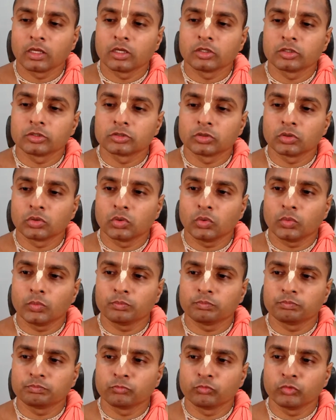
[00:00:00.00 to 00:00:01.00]
So
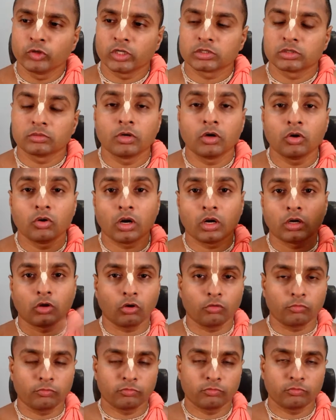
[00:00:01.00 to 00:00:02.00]
we are somehow cut
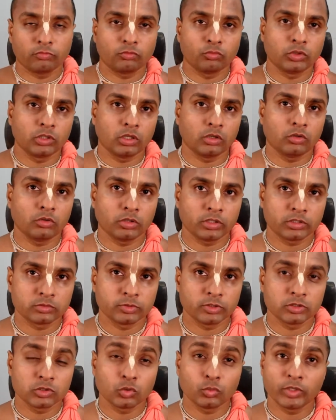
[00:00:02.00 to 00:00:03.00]
off with our
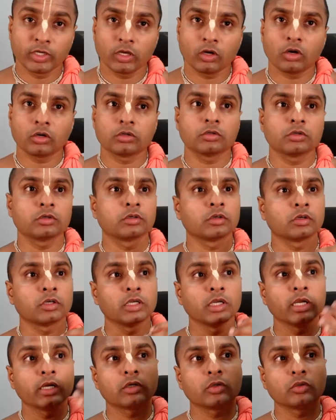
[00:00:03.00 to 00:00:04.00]
experience. So we cannot
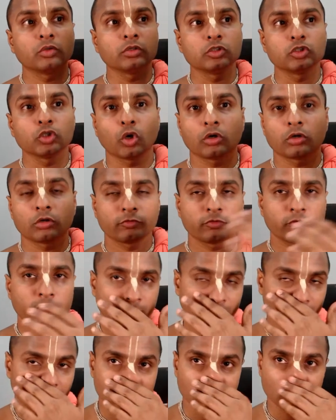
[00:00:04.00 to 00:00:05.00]
relate to the geography
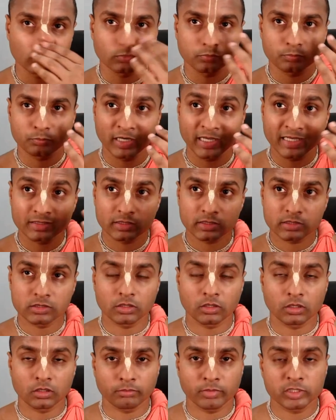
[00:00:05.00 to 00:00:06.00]
or the places that
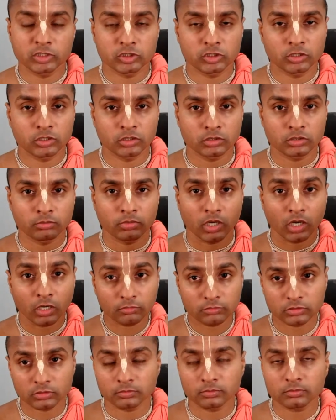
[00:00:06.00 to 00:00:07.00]
are mentioned in the
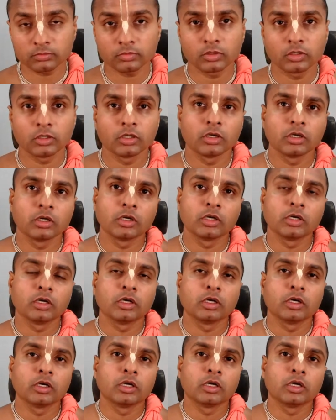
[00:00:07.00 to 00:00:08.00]
Bhagavatam,
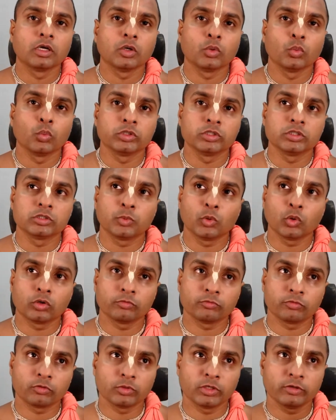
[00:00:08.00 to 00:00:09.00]
which is spoken
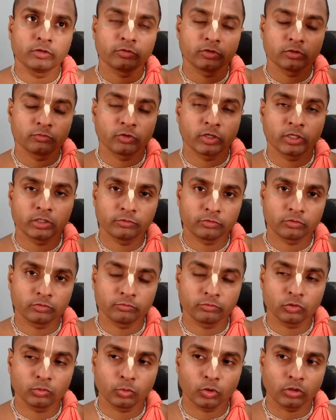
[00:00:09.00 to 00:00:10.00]
from a very different
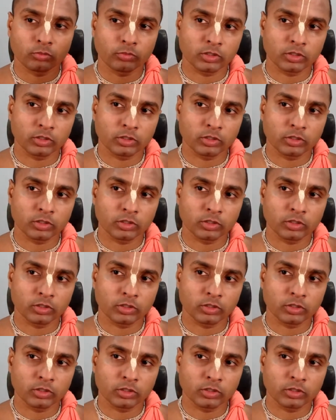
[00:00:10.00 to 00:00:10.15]
viewpoint.